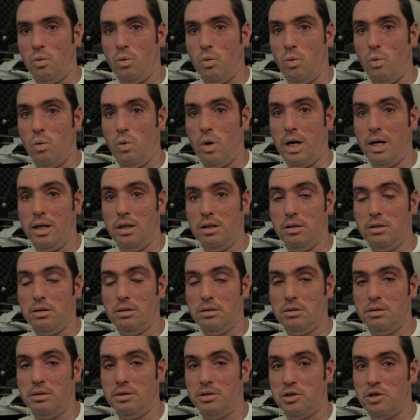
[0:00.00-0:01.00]
Well,
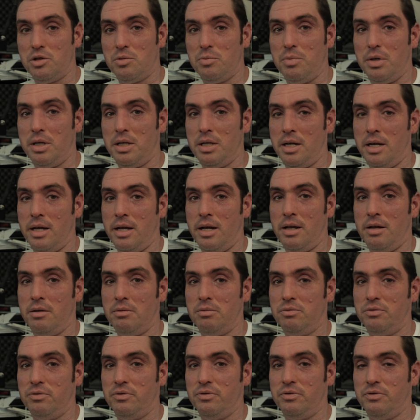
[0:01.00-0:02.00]
it's been a
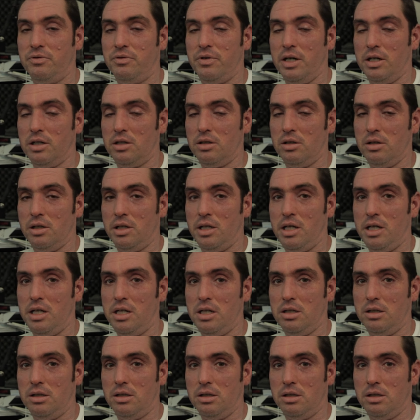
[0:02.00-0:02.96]
fairly